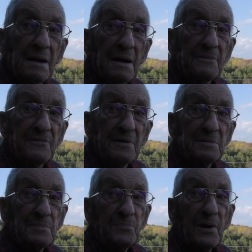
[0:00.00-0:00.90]
When I
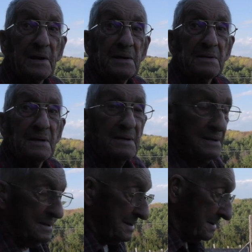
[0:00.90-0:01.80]
arrived at Floyd Van
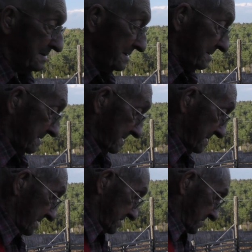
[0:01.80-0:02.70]
Alstyne's East Barnard